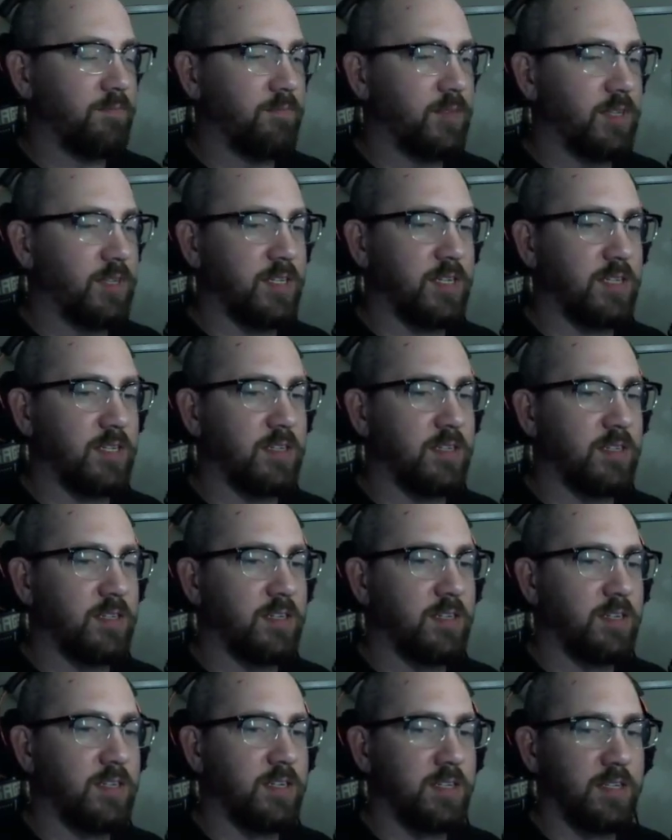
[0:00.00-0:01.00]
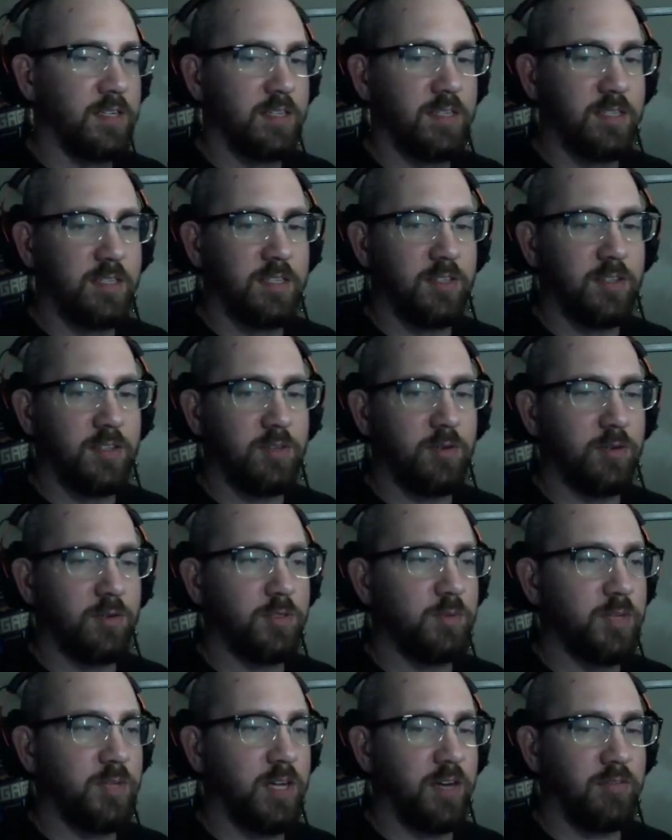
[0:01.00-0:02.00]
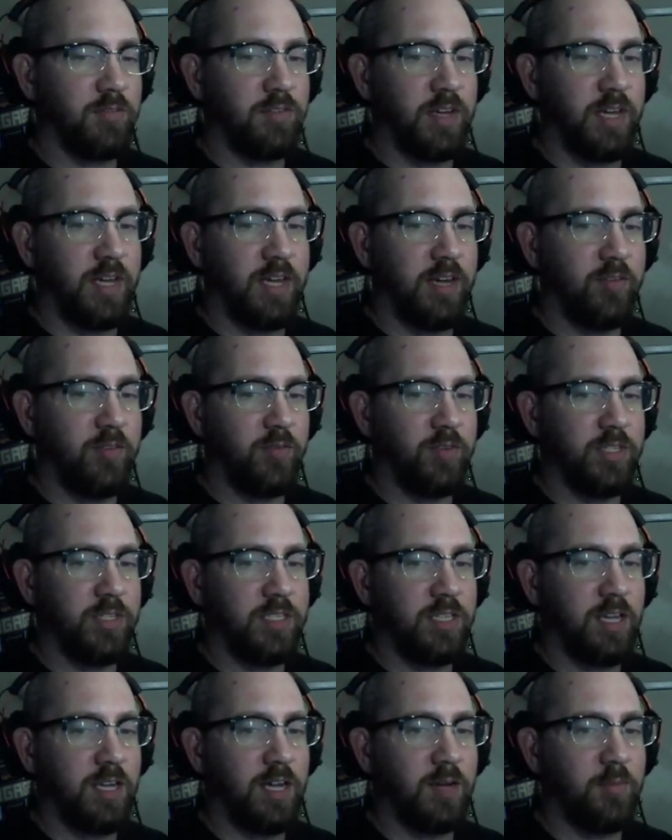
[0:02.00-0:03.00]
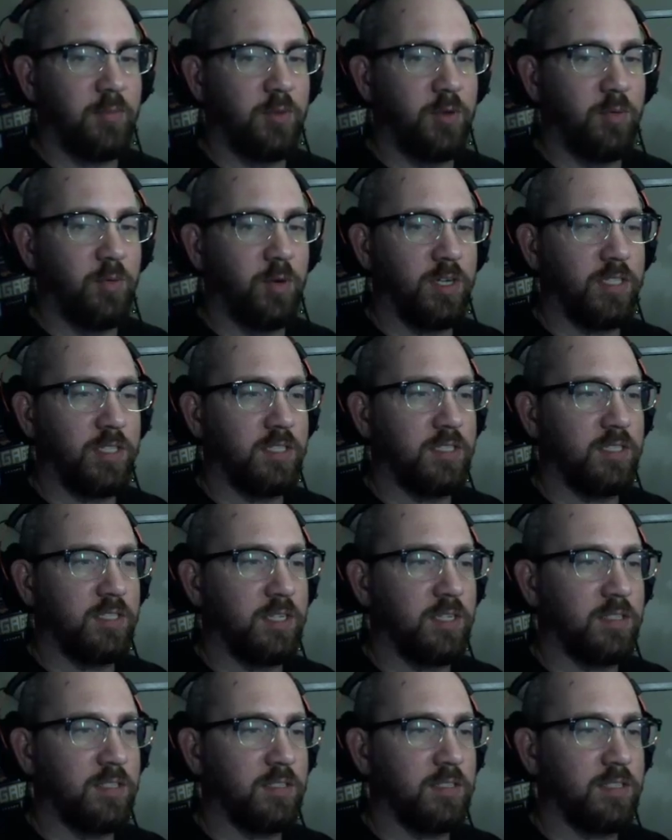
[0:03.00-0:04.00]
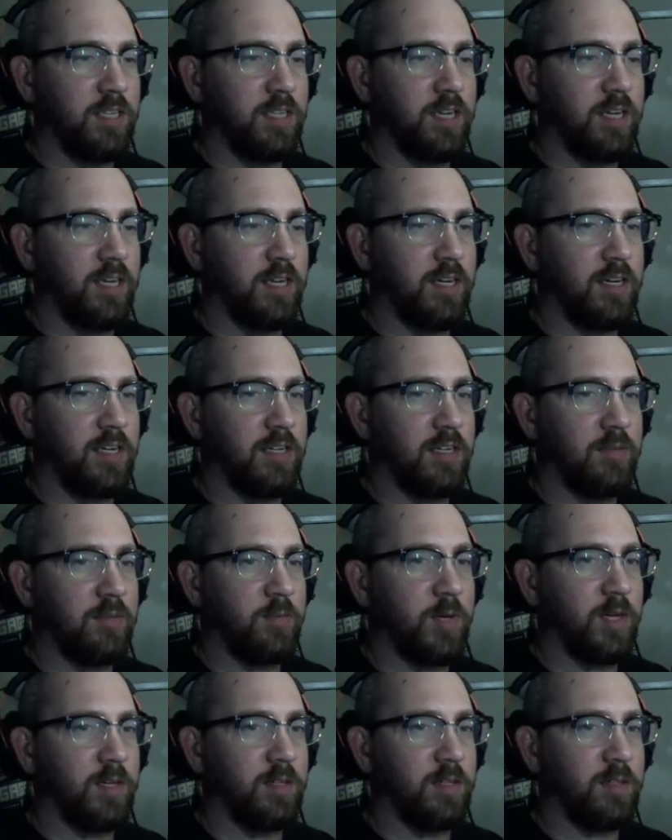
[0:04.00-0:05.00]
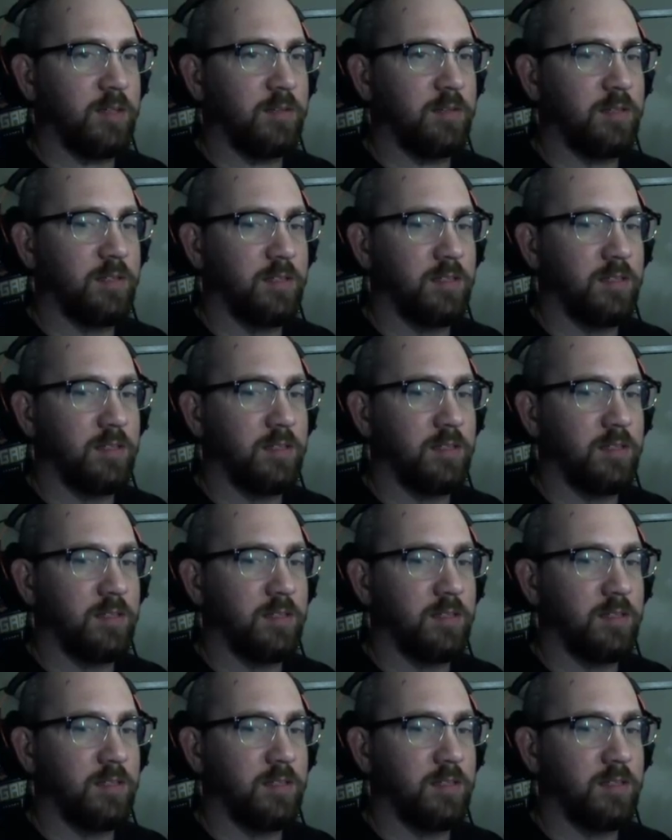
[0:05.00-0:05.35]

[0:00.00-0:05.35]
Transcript: Ugh. Throws me off every time. You wanted the tunnel? Yeah, well,